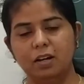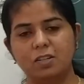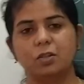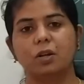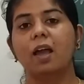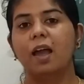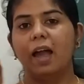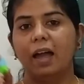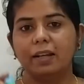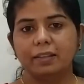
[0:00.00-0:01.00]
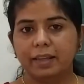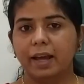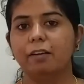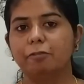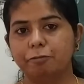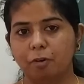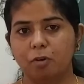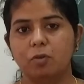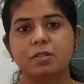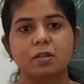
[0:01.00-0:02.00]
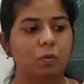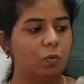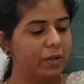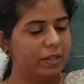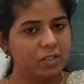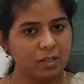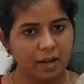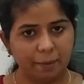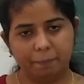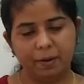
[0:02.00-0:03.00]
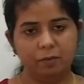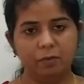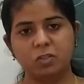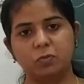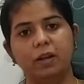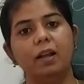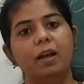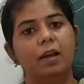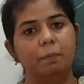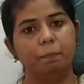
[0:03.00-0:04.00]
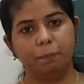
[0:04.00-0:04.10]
Understood? And that force which will